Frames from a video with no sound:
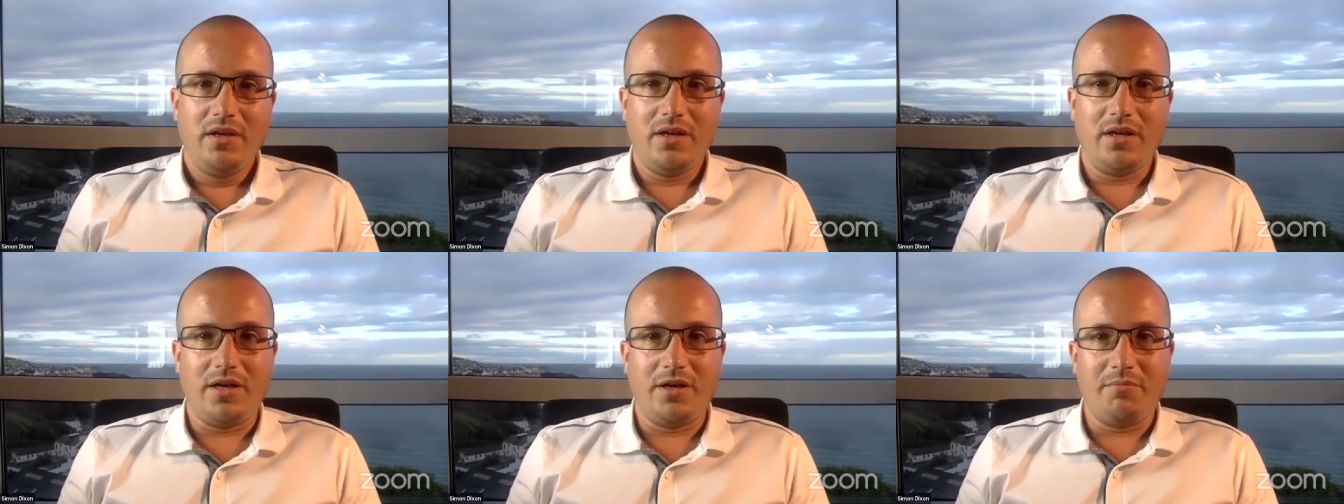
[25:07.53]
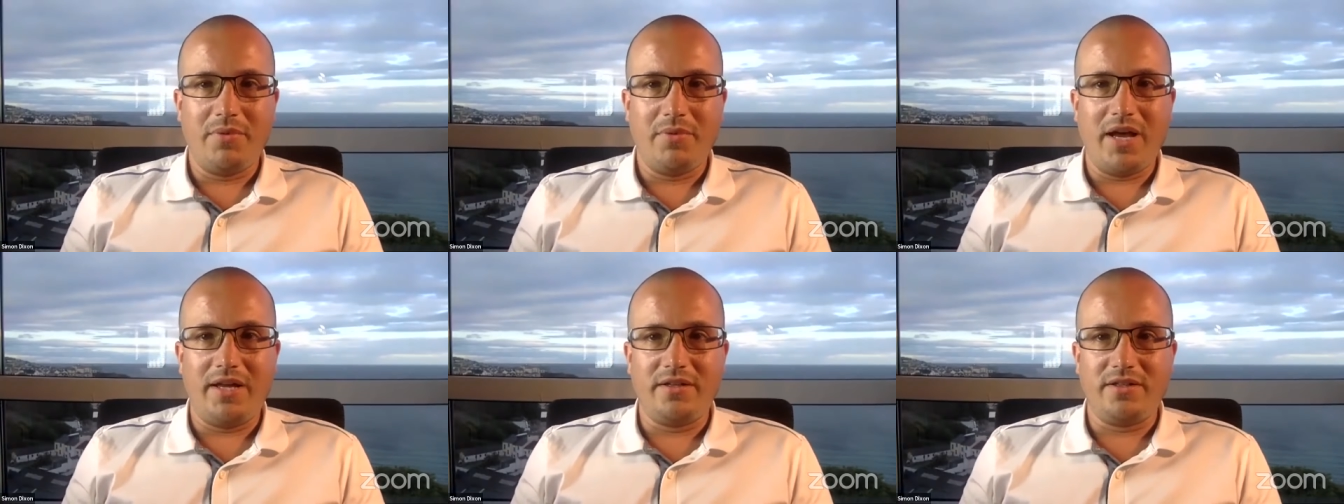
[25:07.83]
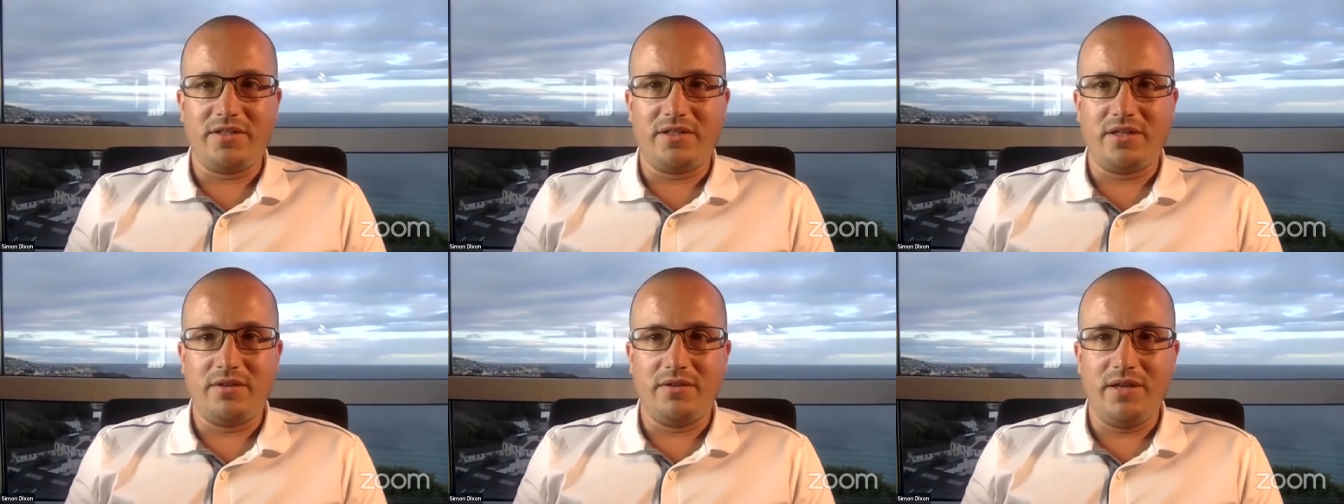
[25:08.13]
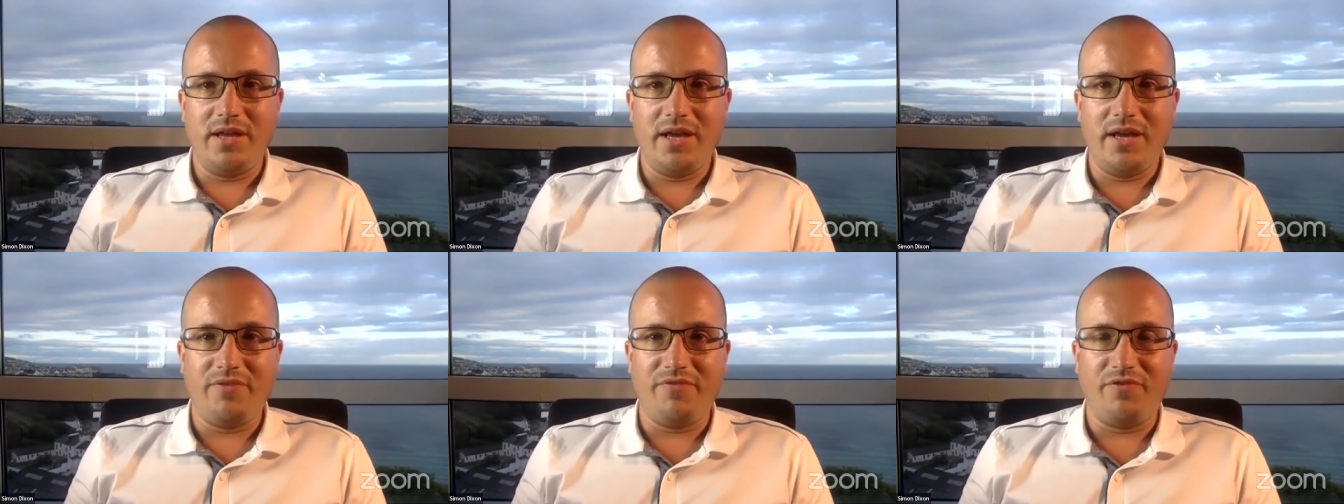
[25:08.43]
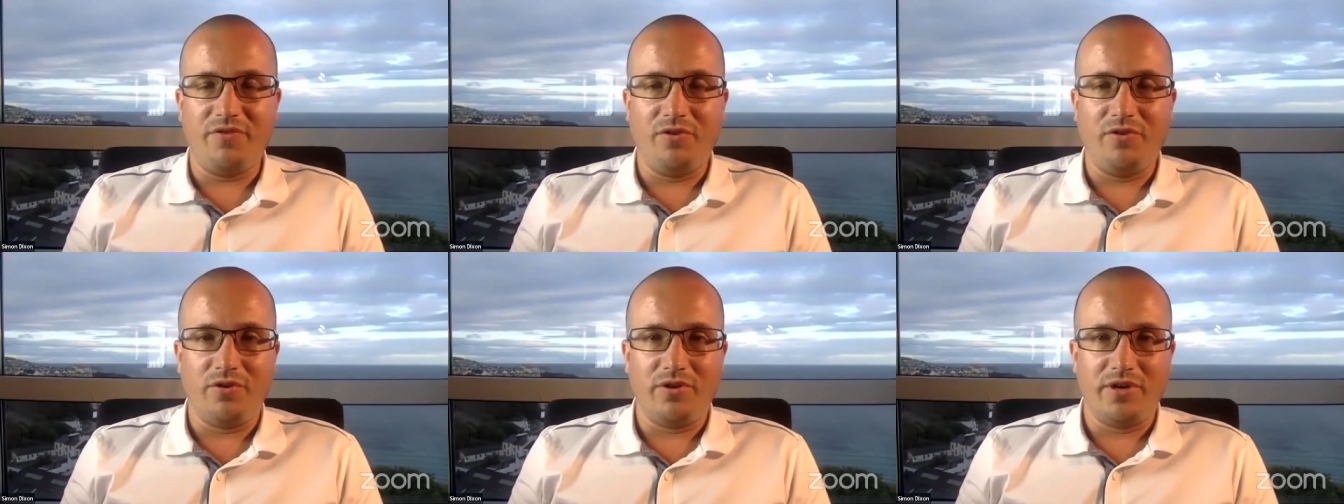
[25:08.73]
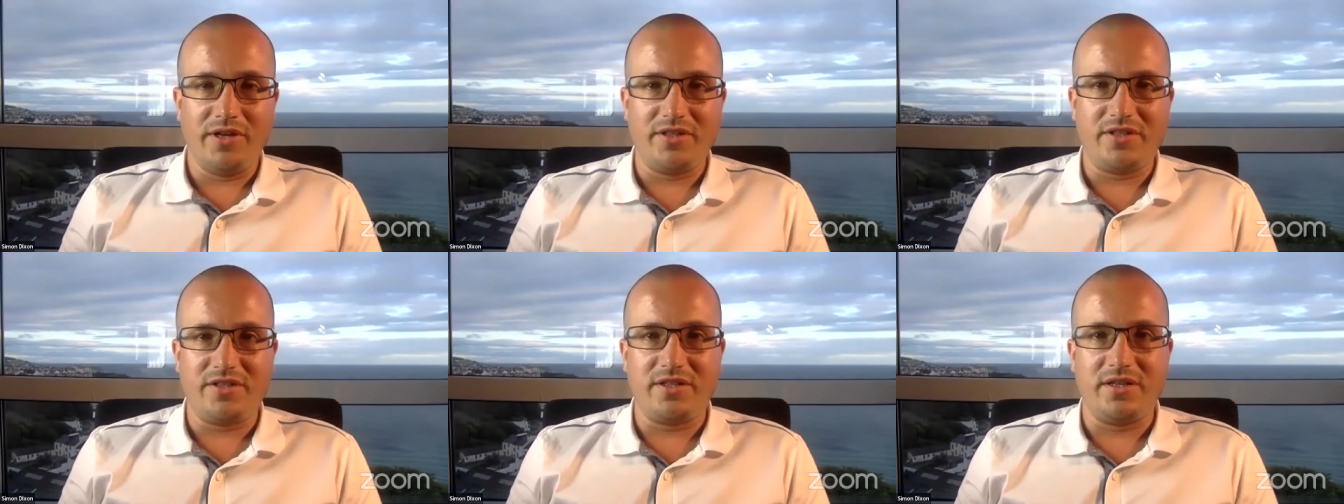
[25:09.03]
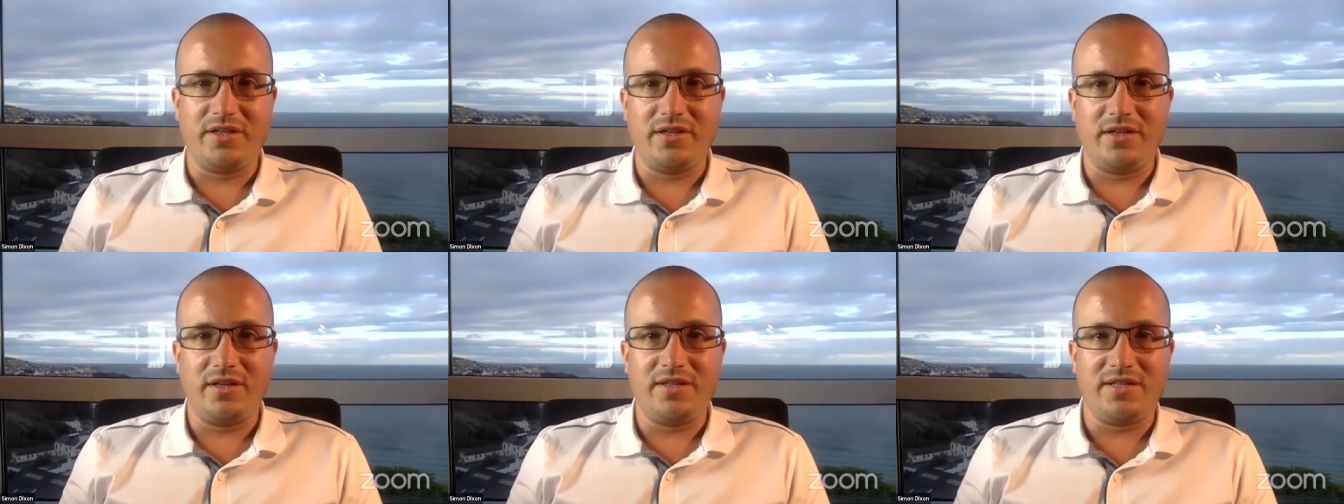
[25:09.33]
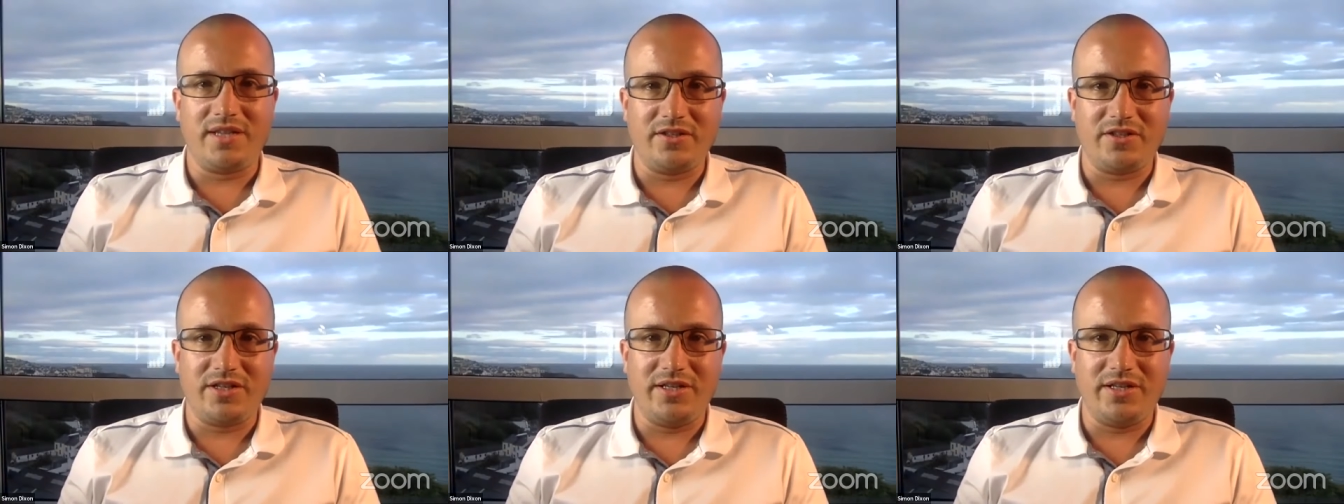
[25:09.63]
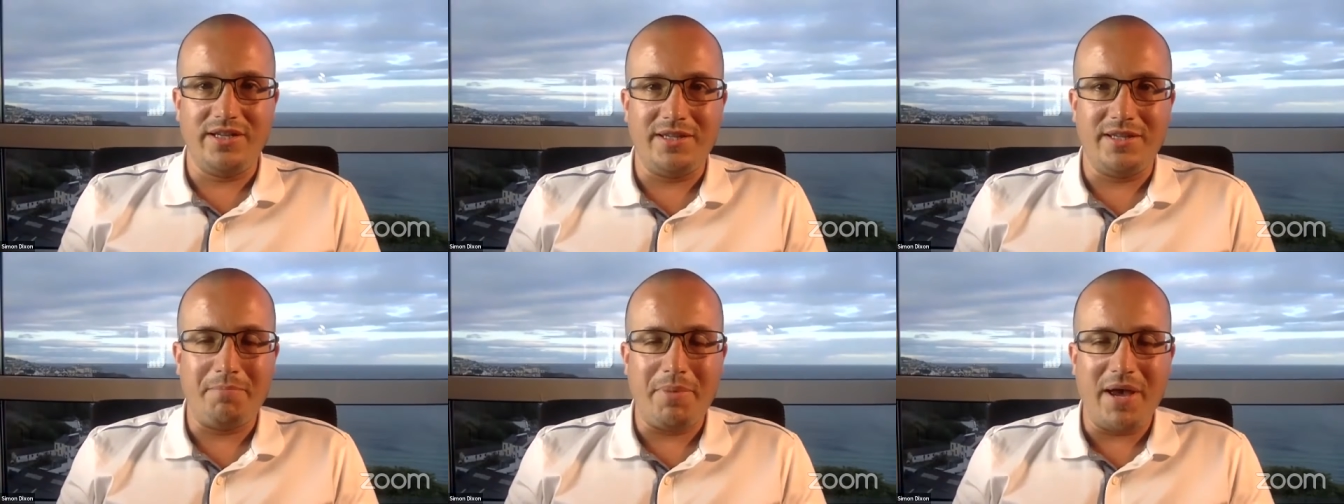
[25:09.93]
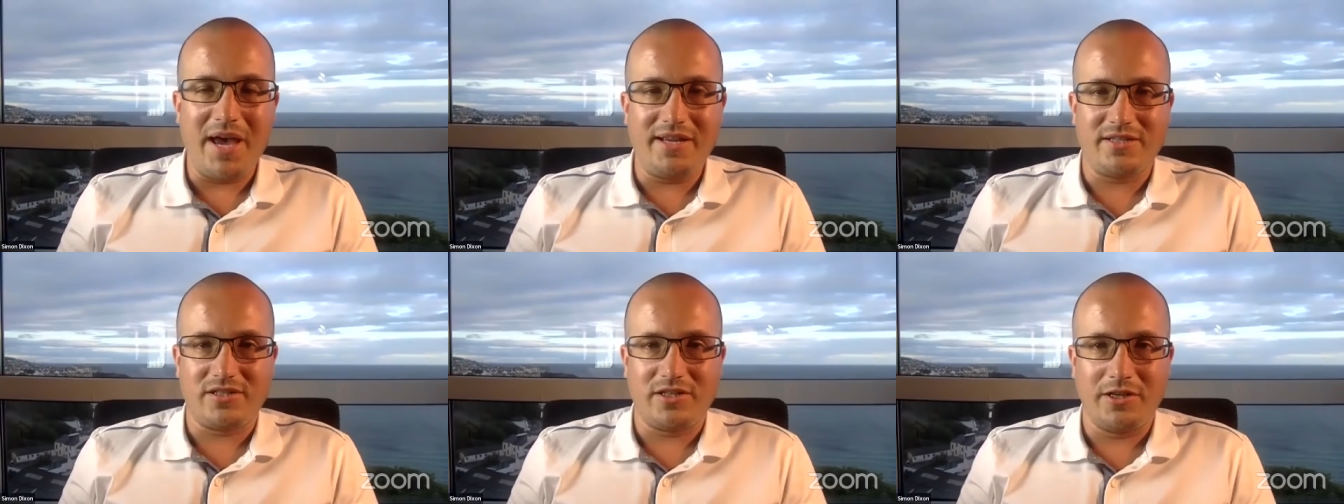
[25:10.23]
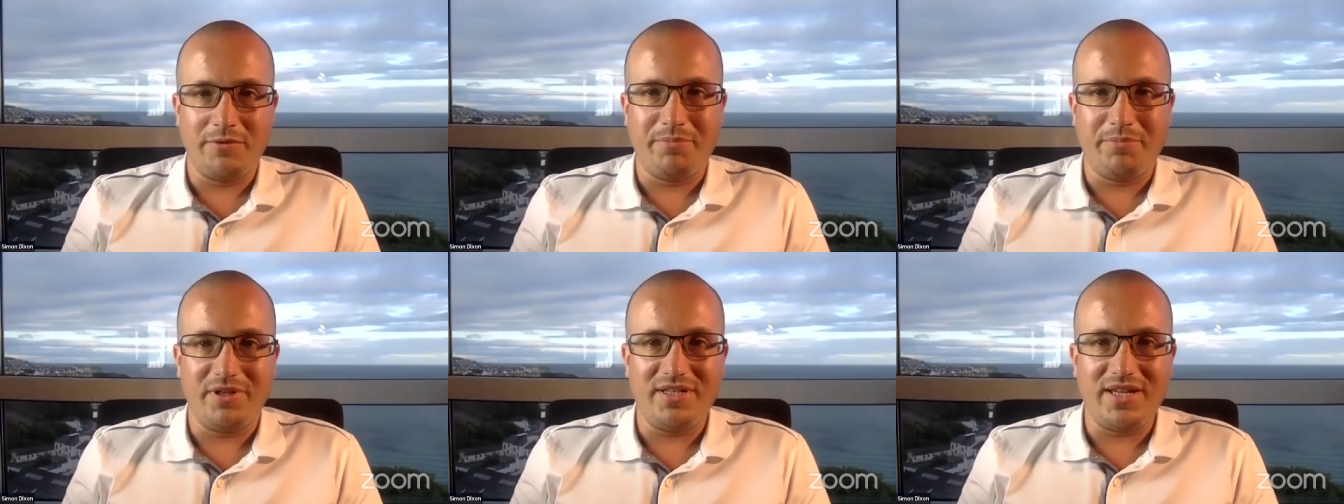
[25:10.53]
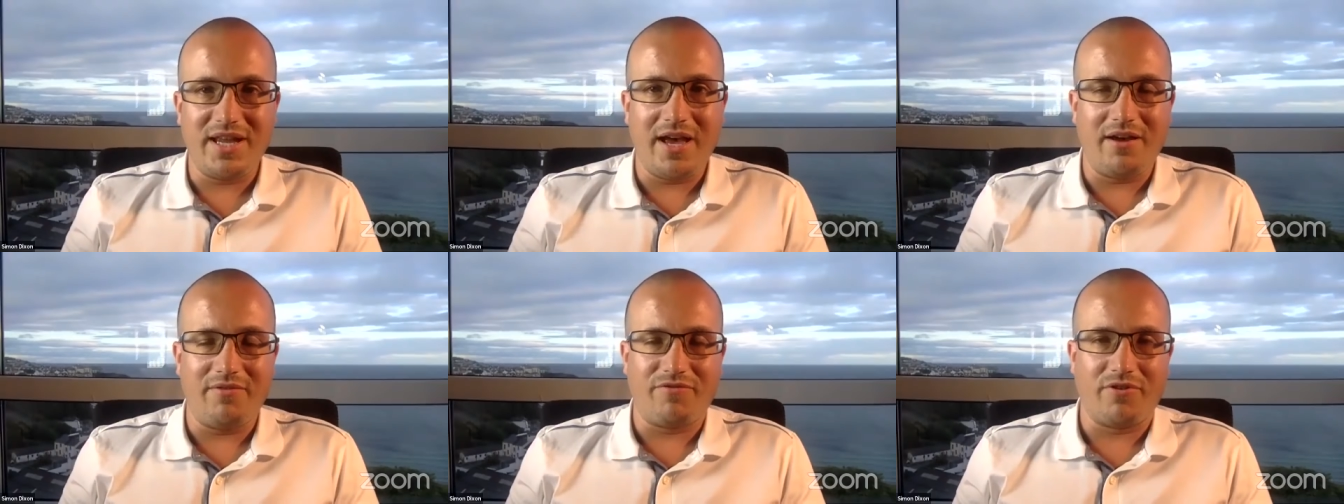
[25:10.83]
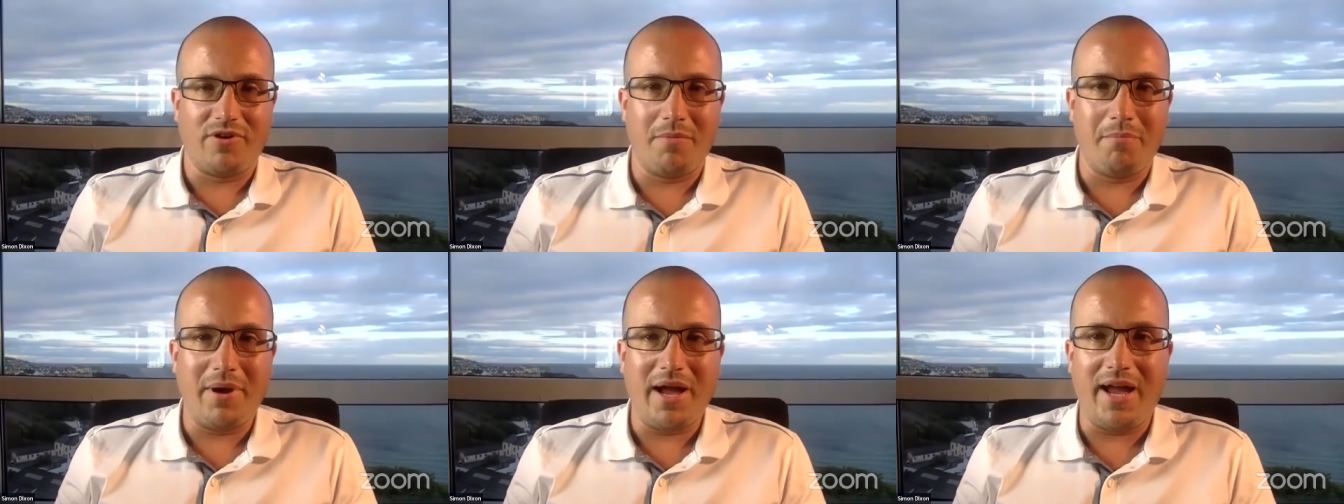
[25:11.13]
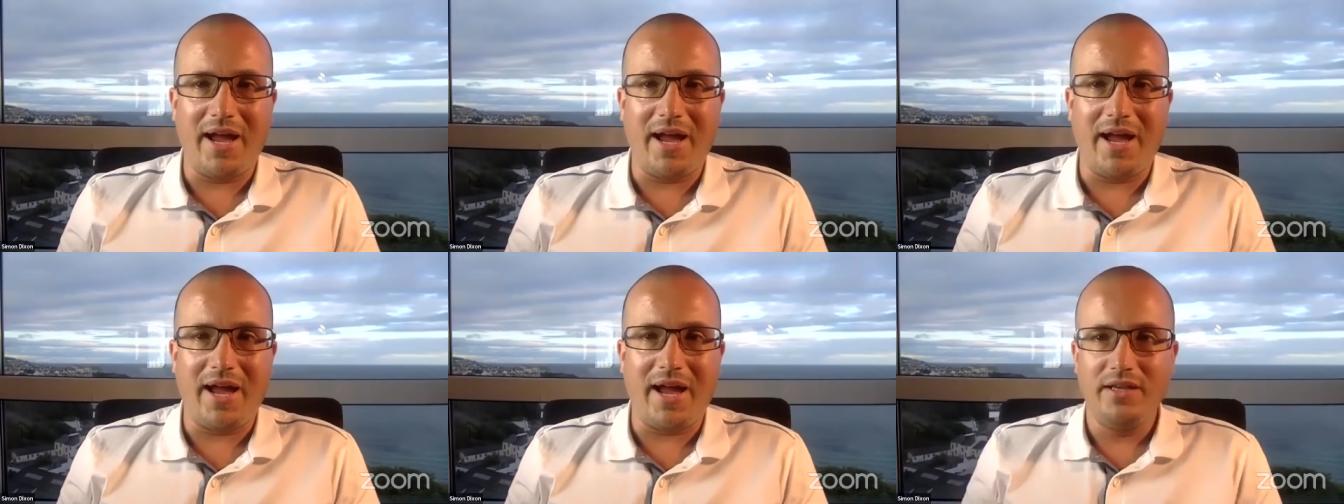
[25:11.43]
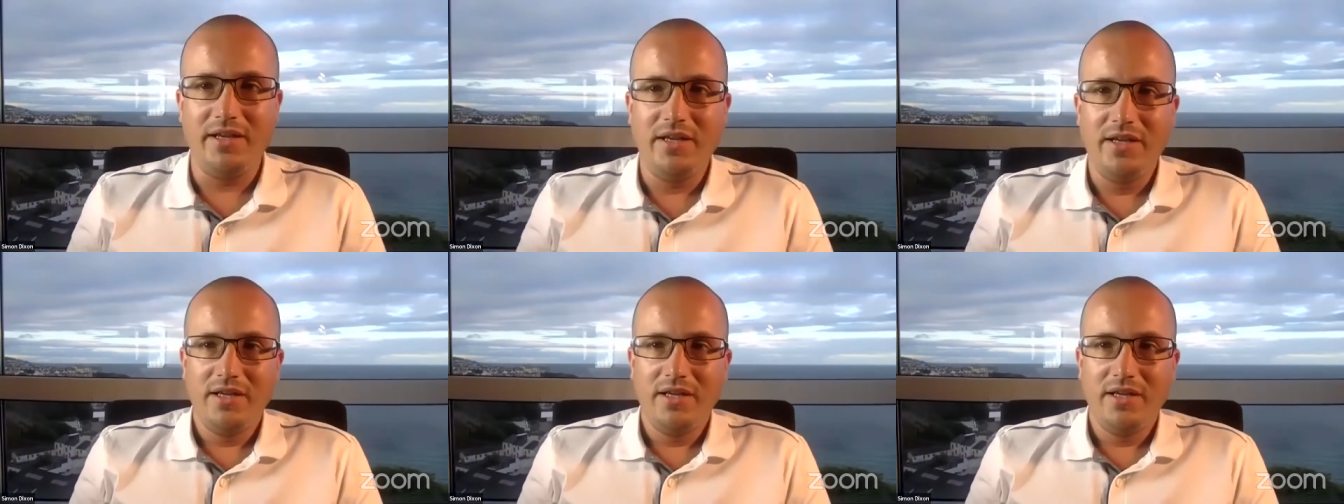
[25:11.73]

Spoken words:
And so therefore, it's essentially the best type of debt for a bank